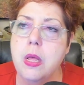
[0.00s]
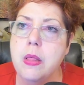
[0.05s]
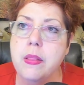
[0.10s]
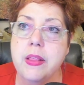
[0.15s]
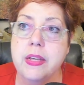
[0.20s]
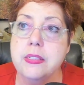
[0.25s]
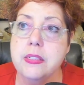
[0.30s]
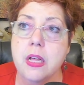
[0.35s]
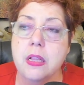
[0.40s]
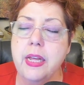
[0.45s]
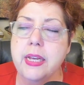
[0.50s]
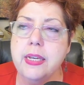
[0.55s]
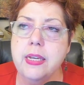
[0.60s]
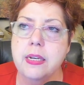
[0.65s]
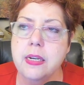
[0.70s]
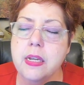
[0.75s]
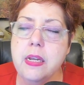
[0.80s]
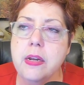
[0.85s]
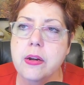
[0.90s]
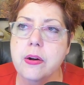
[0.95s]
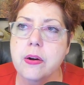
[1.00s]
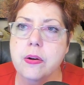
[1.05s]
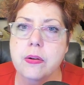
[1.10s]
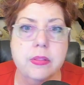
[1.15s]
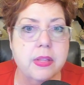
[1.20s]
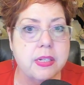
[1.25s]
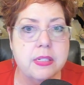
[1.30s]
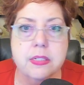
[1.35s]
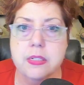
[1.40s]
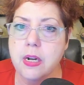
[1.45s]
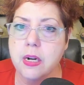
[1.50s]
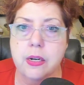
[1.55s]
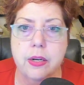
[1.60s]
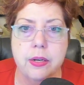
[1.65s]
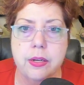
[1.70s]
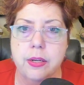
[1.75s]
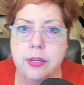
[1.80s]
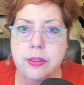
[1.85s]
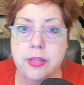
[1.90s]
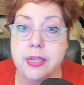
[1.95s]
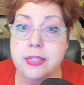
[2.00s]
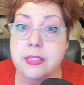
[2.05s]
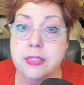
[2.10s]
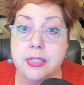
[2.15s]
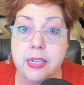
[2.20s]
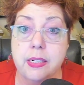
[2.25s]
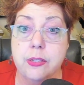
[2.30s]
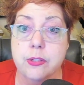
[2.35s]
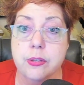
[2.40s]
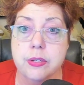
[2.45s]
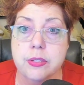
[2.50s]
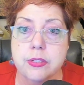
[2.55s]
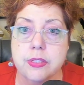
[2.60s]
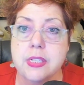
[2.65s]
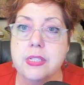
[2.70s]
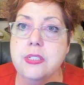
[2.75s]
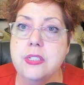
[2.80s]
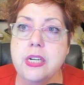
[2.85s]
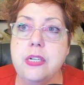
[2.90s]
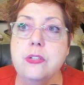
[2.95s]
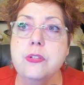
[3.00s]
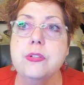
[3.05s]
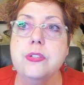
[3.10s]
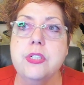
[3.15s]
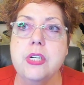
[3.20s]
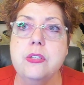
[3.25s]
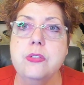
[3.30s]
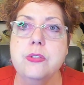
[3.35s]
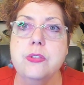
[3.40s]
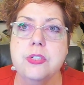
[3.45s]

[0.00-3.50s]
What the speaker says: That's all I can hear. That's not good. That's dangerous. That's dangerous, dangerous,